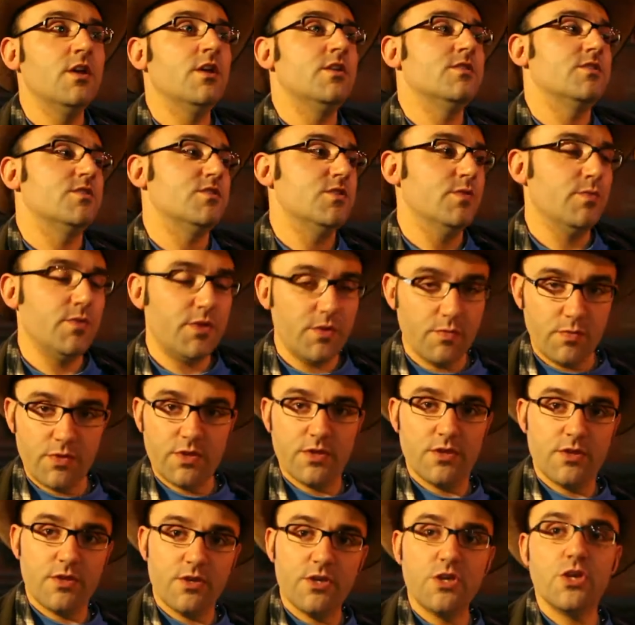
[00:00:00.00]
to something
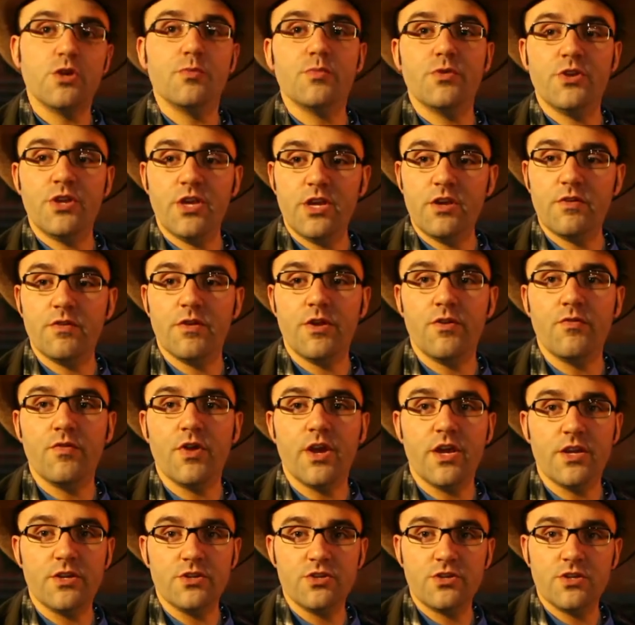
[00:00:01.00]
within the human hearing
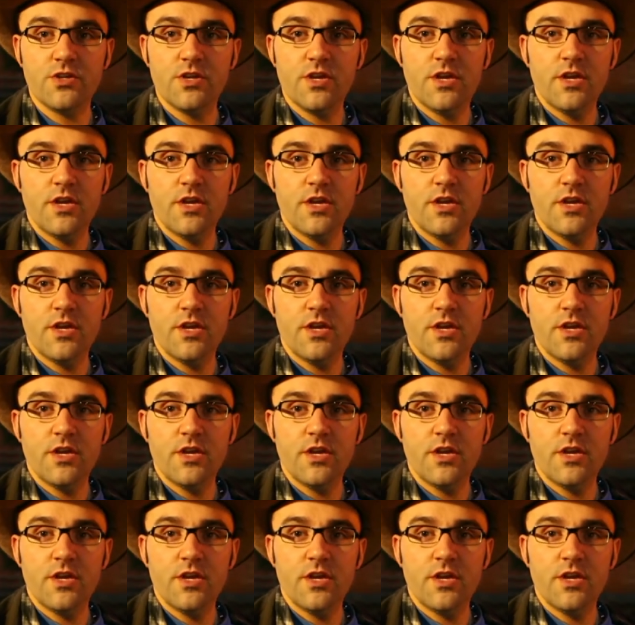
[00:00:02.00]
range,